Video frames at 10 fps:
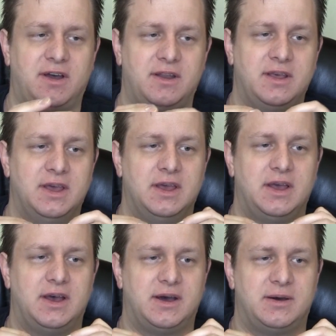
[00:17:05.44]
on,
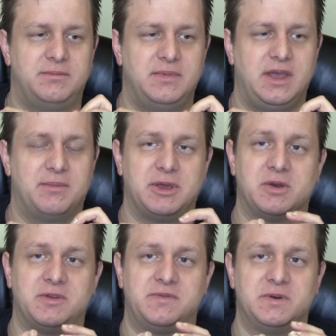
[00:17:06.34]
am I
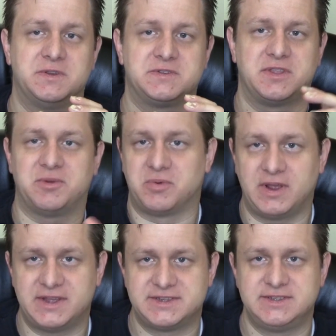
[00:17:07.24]
going to focus on the
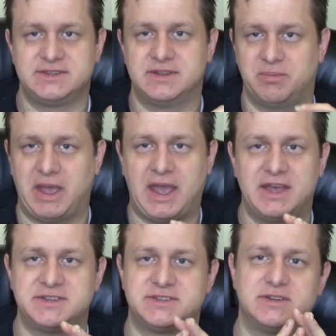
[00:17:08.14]
present, the
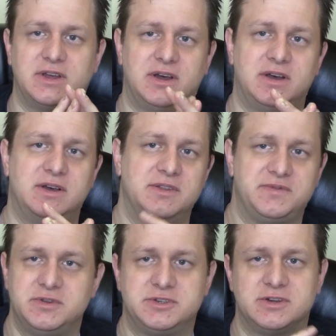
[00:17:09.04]
past, the
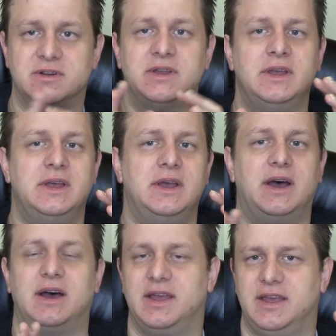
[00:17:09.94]
future,
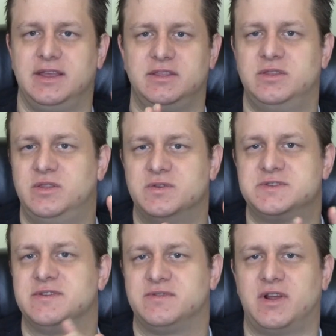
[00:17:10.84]
and
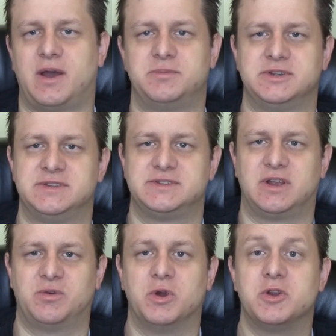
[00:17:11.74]
those different options
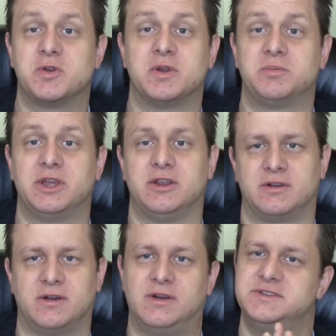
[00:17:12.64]
on where you're going to play your
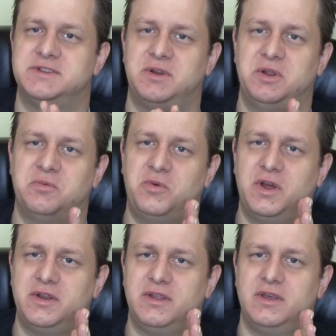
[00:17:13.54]
cards, and
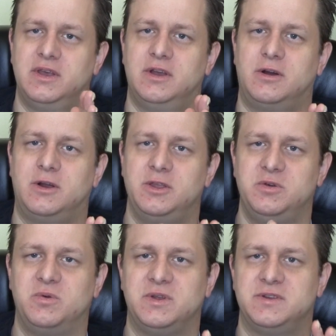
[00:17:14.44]
what are
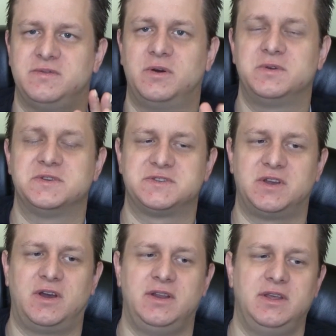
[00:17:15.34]
you going to focus
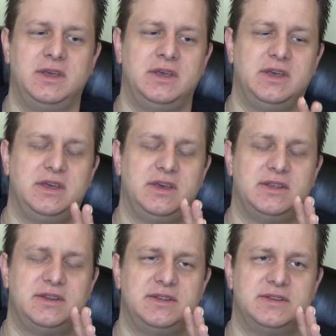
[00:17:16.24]
on
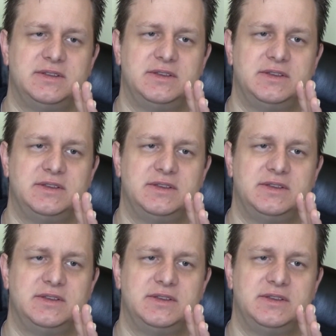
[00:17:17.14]
and